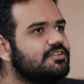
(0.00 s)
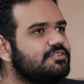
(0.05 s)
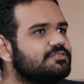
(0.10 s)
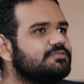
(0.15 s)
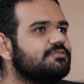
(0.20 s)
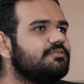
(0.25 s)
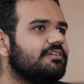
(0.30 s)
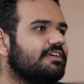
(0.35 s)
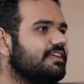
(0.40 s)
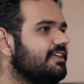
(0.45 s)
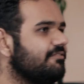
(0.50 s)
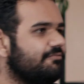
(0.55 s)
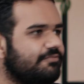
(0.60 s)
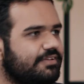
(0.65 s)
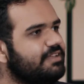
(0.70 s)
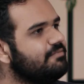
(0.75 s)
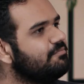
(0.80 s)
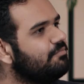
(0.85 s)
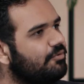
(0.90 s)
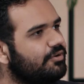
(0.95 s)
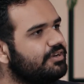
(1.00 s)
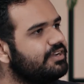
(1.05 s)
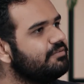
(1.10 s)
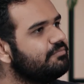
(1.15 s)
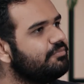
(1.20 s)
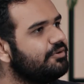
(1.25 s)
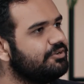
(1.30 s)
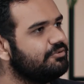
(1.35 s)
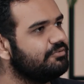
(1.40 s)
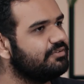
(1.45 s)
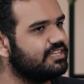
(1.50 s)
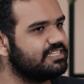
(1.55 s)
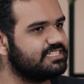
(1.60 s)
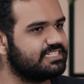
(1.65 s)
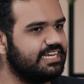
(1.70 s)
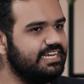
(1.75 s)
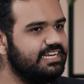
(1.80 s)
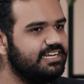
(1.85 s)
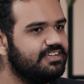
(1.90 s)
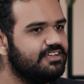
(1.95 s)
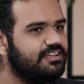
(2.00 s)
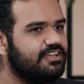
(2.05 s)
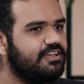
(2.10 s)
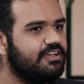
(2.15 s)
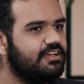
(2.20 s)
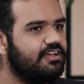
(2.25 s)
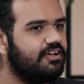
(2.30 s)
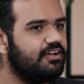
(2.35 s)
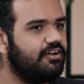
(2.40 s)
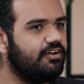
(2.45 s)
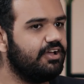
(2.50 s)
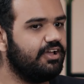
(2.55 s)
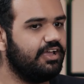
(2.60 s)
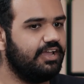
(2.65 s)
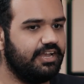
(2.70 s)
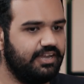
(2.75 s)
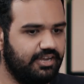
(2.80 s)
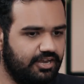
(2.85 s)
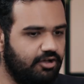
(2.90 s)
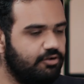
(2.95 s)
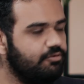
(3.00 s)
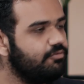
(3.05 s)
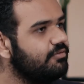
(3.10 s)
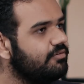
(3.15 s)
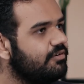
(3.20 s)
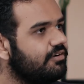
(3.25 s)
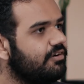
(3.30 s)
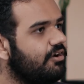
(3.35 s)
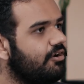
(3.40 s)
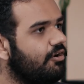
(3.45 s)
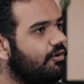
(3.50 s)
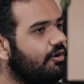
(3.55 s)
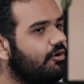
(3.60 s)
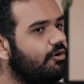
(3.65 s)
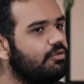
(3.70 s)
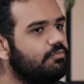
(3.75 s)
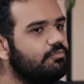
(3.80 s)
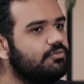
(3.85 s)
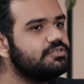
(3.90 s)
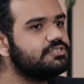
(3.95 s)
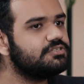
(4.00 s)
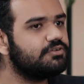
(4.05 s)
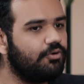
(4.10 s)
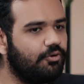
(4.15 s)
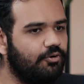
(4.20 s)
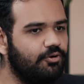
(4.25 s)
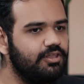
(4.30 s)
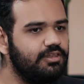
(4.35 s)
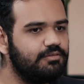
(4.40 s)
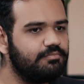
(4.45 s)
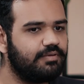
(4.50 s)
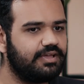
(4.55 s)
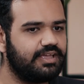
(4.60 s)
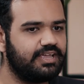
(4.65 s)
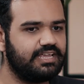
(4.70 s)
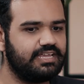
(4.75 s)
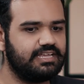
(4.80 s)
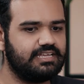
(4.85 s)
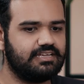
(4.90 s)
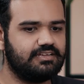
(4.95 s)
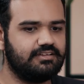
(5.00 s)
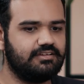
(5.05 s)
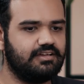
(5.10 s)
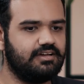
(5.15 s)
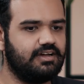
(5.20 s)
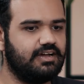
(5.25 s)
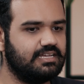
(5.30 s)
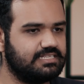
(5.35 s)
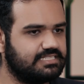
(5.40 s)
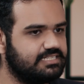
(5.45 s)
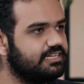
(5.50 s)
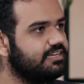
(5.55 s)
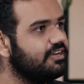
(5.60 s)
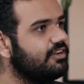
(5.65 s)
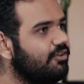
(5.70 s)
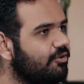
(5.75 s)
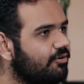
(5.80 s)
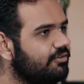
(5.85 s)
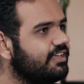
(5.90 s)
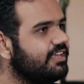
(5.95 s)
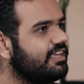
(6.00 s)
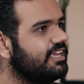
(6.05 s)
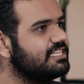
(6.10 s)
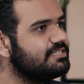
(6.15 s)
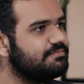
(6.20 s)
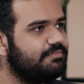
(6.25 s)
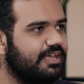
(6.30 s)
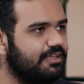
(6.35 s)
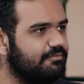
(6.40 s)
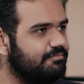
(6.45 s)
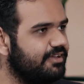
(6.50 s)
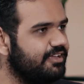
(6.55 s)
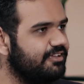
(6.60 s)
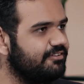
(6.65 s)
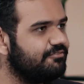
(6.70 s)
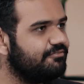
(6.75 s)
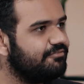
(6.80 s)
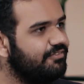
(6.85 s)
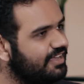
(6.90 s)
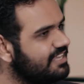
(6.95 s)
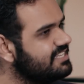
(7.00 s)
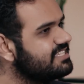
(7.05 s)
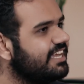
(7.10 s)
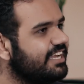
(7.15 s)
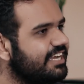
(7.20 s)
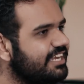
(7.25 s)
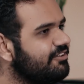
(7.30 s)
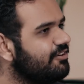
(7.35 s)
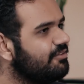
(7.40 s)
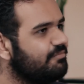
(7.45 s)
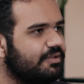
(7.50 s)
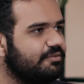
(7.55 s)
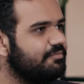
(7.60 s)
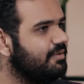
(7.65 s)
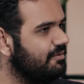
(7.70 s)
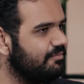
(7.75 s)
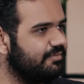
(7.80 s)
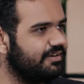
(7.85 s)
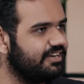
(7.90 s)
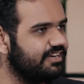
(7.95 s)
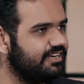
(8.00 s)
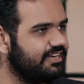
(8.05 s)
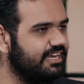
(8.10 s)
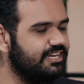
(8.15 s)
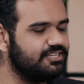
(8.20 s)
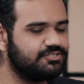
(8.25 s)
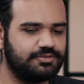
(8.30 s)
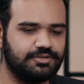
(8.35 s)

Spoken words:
So very important point, right? Now, almost all my asset unlocking is by my Face ID or my biometric. Right?